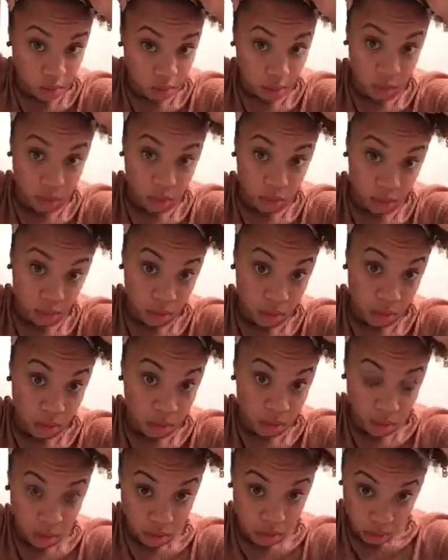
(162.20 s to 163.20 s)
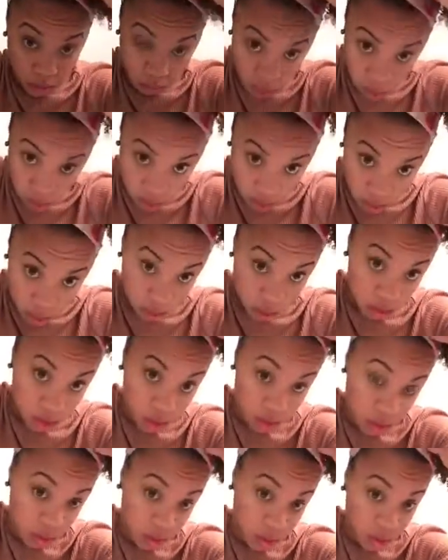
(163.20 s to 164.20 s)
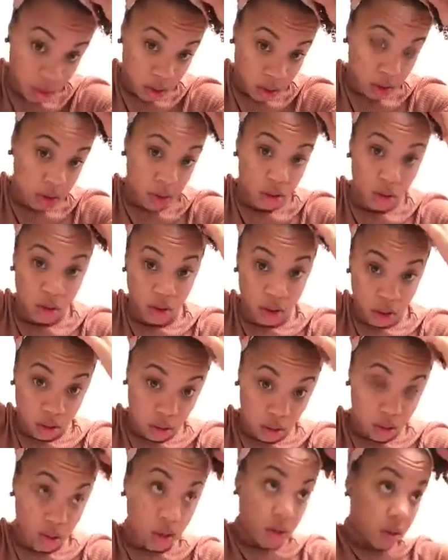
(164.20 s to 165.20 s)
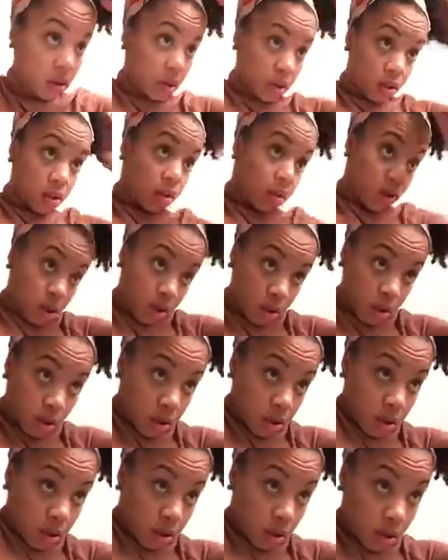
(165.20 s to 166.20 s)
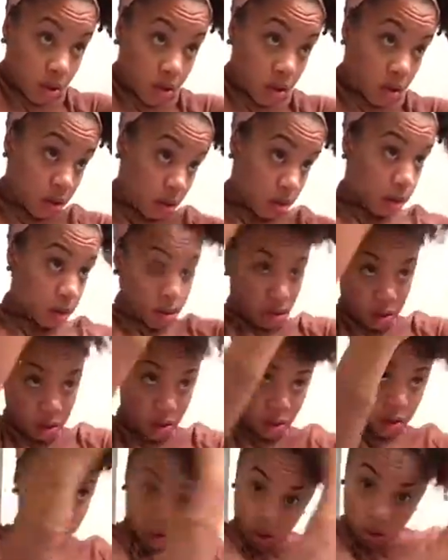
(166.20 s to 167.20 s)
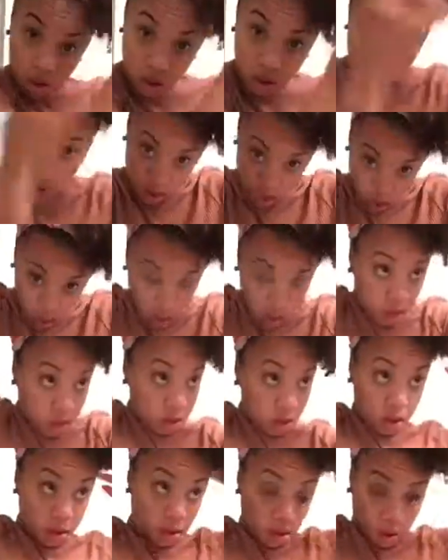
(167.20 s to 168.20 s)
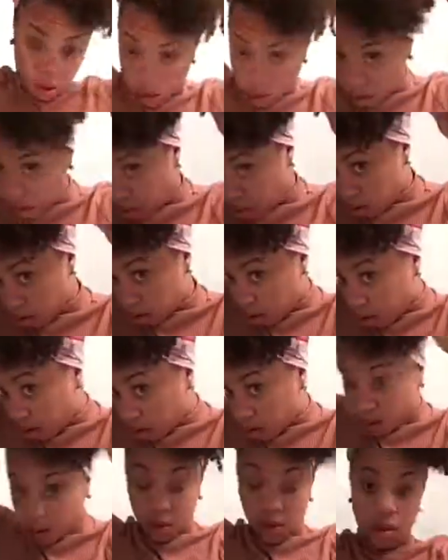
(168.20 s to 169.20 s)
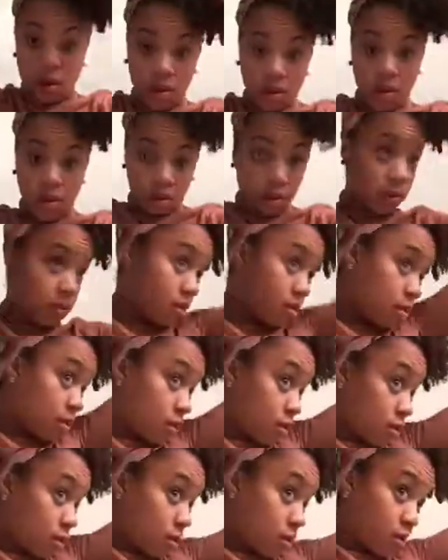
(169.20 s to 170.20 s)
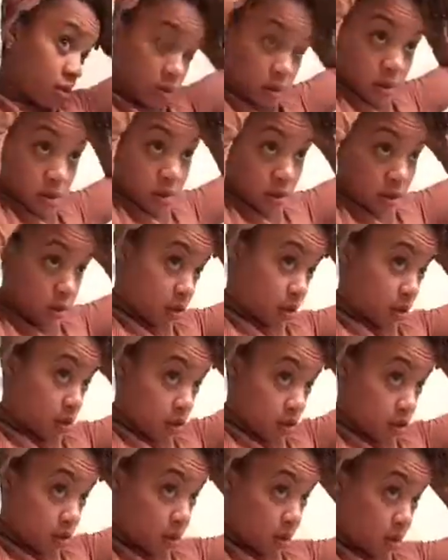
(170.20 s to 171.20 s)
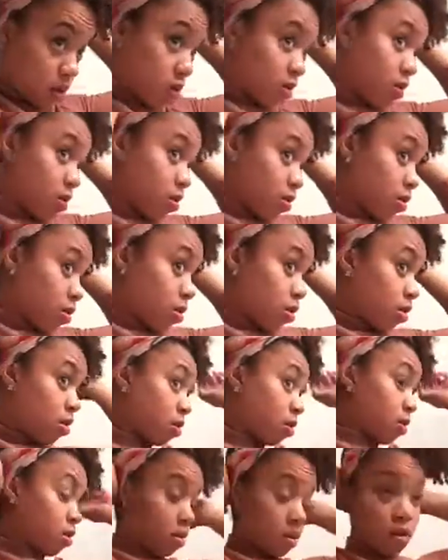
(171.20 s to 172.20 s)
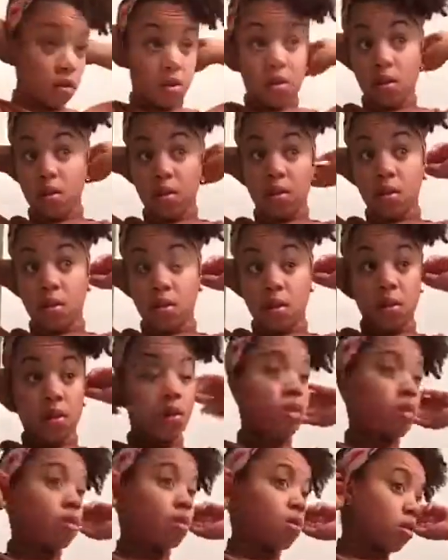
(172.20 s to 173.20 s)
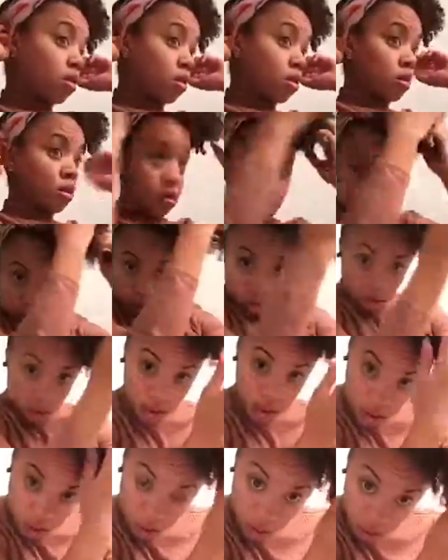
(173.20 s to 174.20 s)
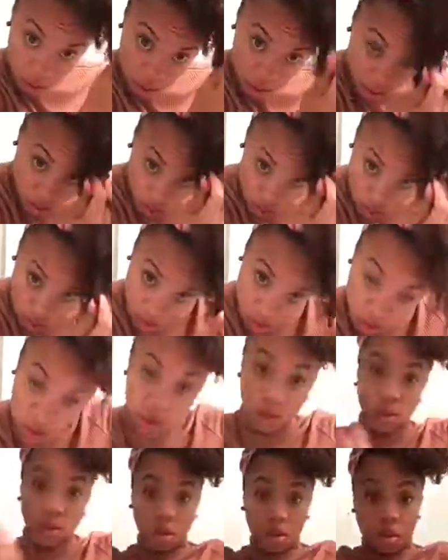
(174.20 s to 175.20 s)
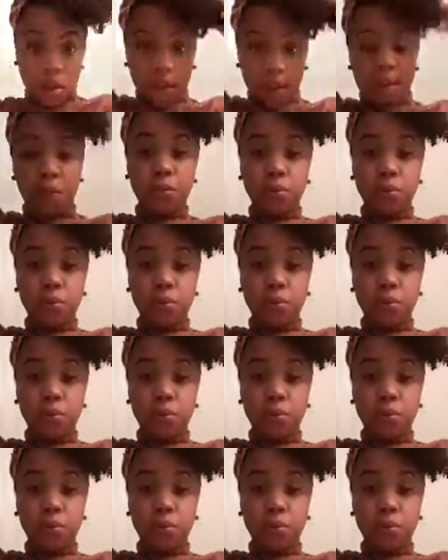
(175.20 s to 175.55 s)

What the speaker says: and pretty. We don't want any raggediness showing, if you know what I mean. But from there, I begin scrunching and moving my ponytail off to the side so that you can see the little cute